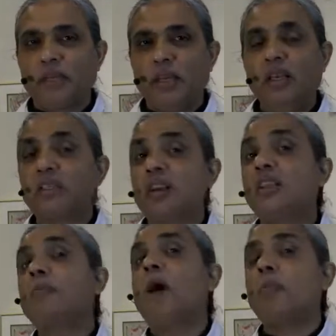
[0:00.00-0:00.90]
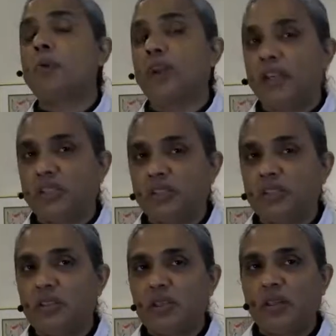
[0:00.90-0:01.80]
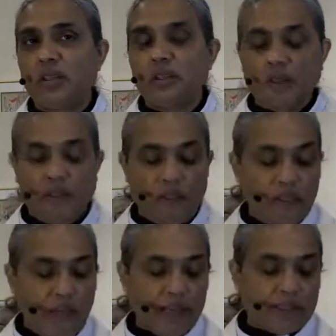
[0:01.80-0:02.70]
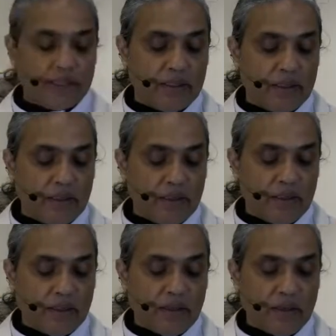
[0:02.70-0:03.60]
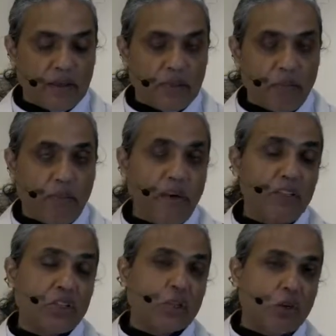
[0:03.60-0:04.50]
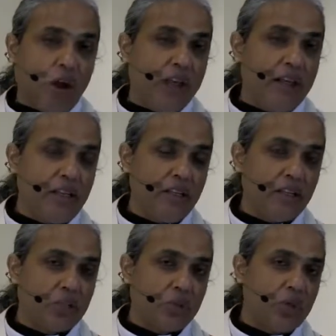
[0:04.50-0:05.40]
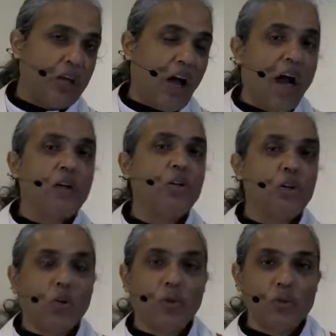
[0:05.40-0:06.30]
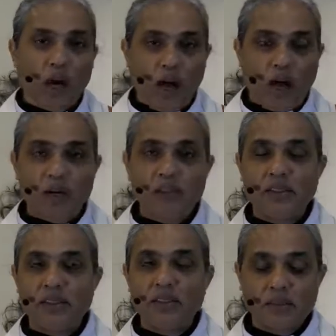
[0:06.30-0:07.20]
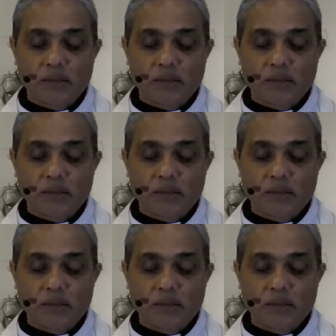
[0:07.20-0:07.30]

Here is another population that builds shrines to the unknown gods